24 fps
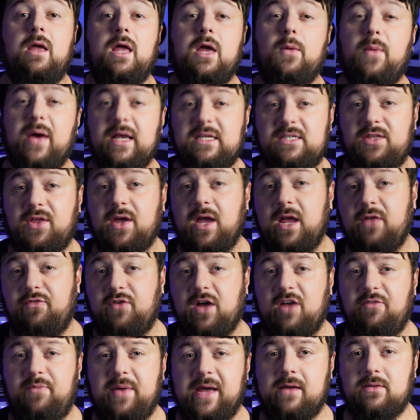It weighs
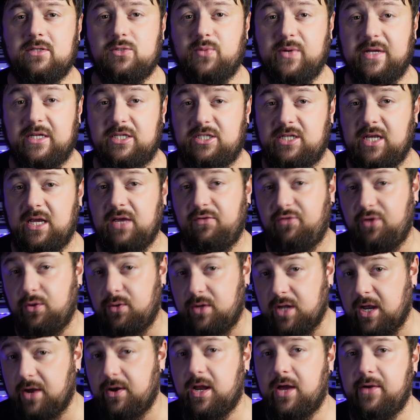35 pounds, which if you
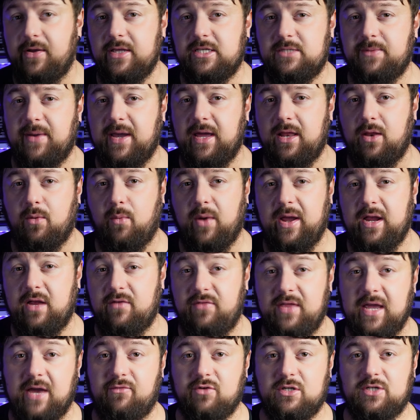don't know is about the weight of
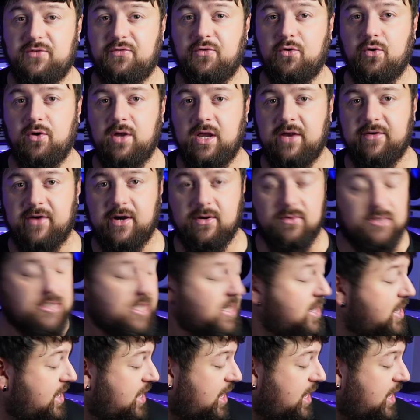the average 4-year-old.